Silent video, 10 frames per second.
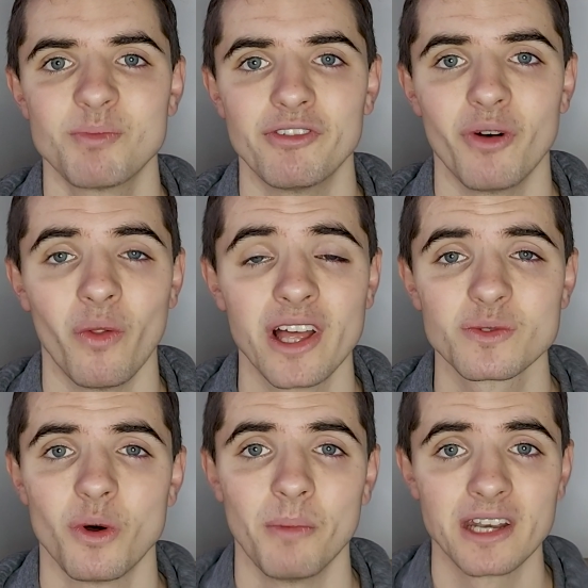before.
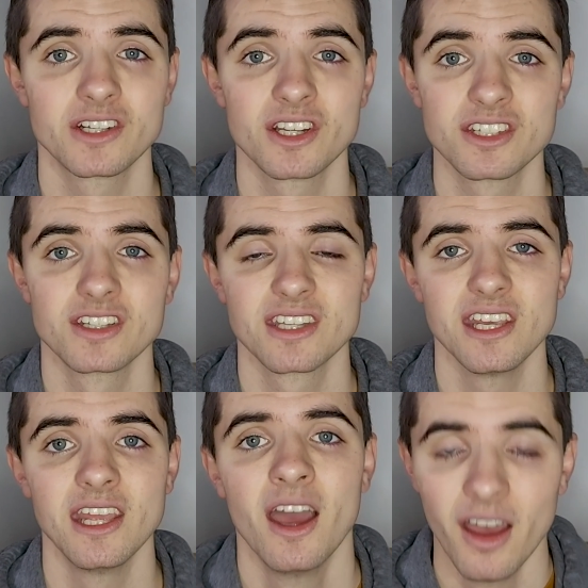That's what Manchester
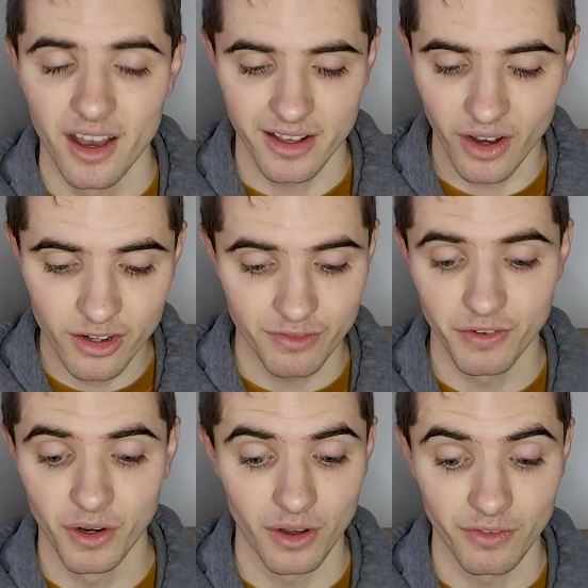City are kind of
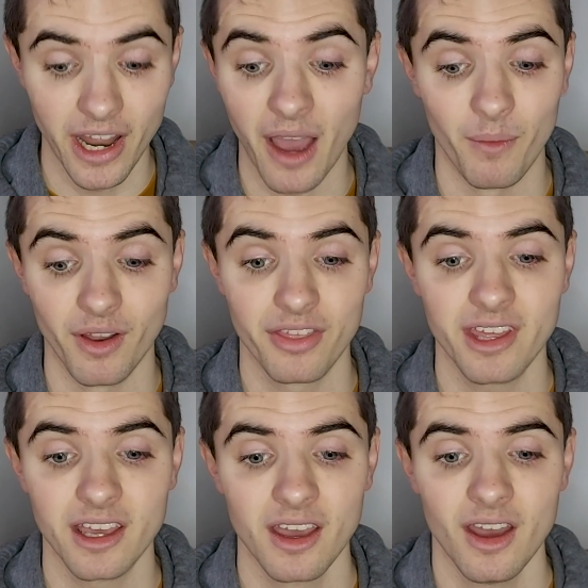full of now. And I
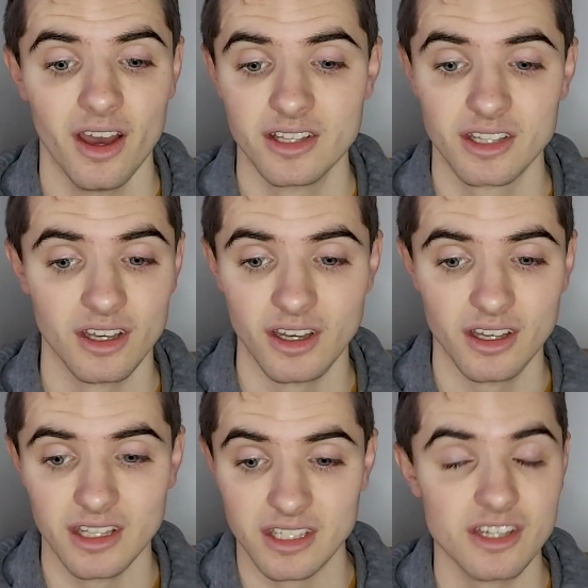think as
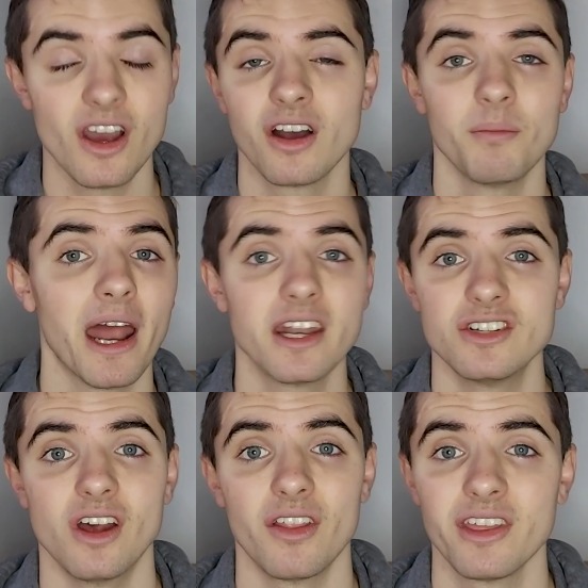this young
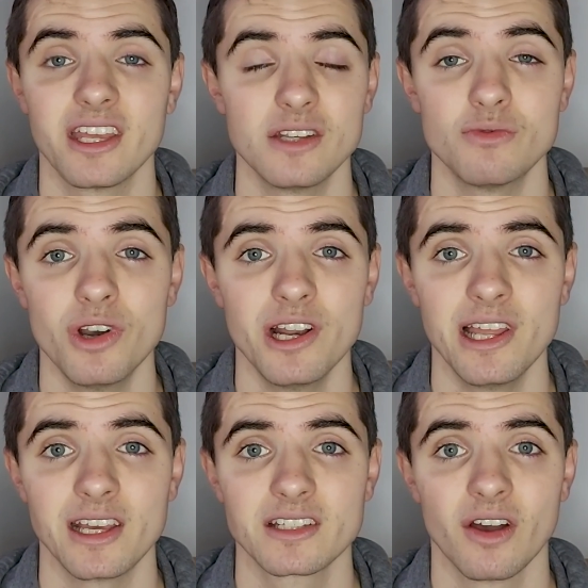manager, I think he's
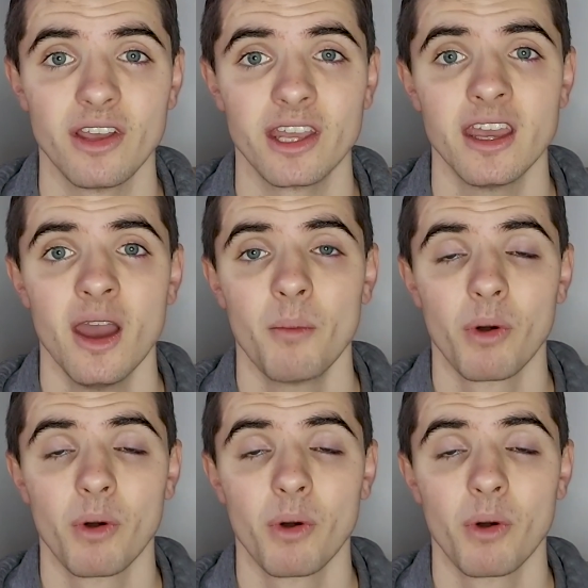really exciting.